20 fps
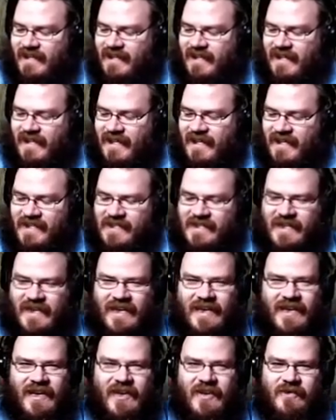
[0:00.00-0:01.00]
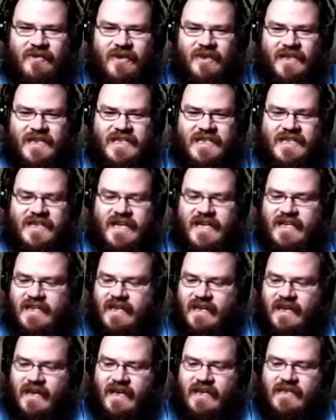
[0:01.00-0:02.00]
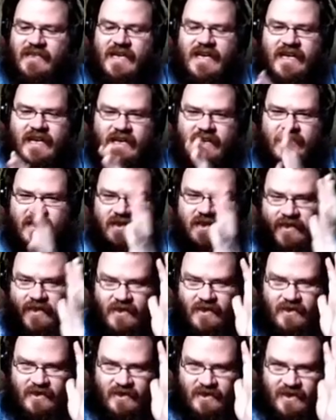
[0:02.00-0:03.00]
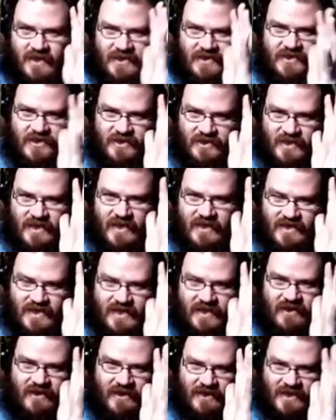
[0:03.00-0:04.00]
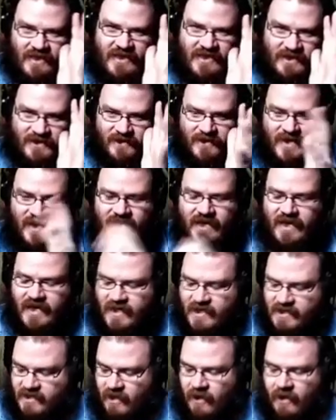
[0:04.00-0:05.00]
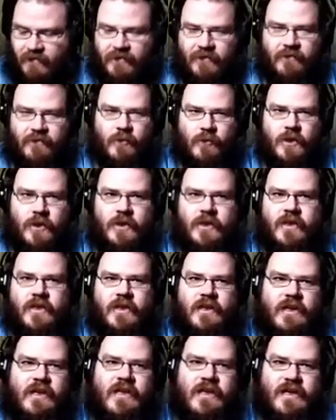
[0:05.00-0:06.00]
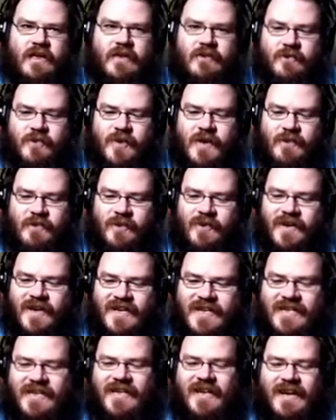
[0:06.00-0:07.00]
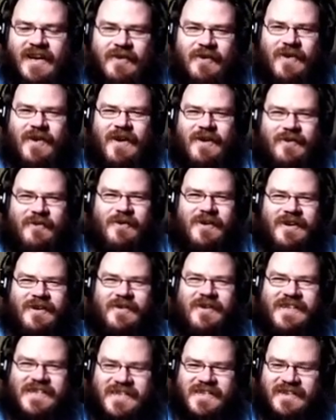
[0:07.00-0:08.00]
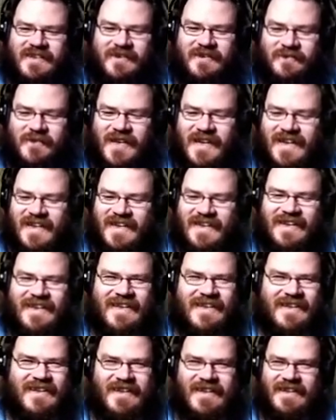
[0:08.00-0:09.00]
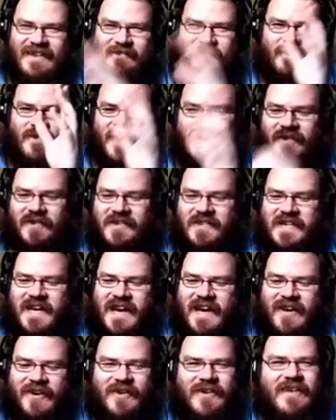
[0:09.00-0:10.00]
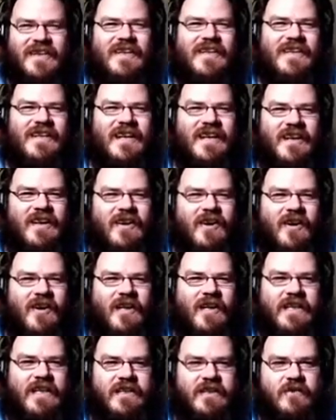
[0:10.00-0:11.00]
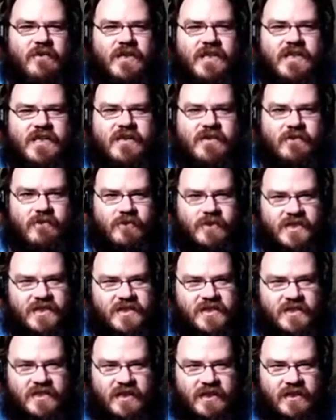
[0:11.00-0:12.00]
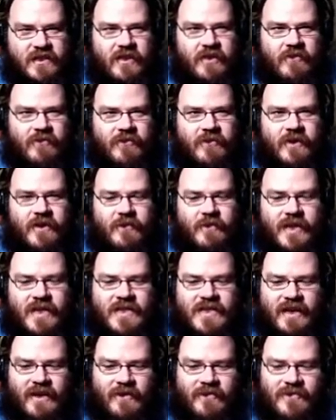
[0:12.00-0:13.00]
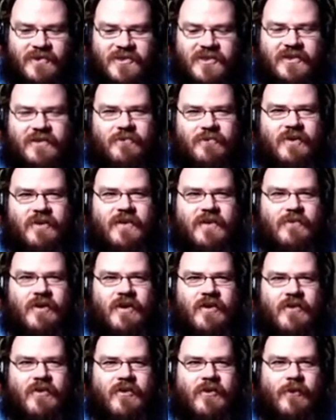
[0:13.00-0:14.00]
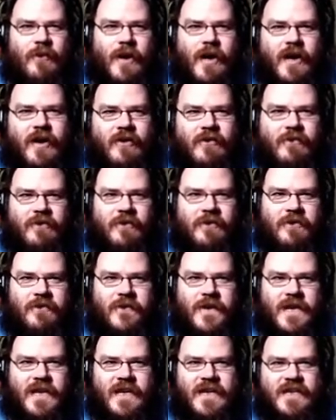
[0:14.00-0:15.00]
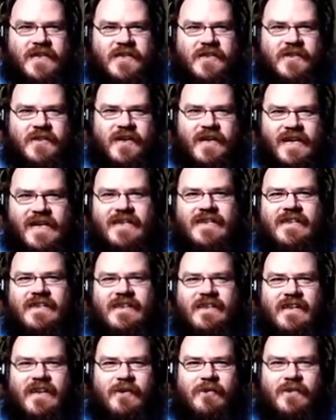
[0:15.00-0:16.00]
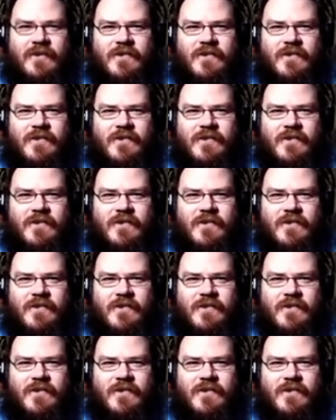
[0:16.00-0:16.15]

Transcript: got it on release date, and I had taken the next 3 days off of work in preparation. I requested them like months out, and then all I did was sit in front of my television and play Breath of the Wild for 3 days straight. It was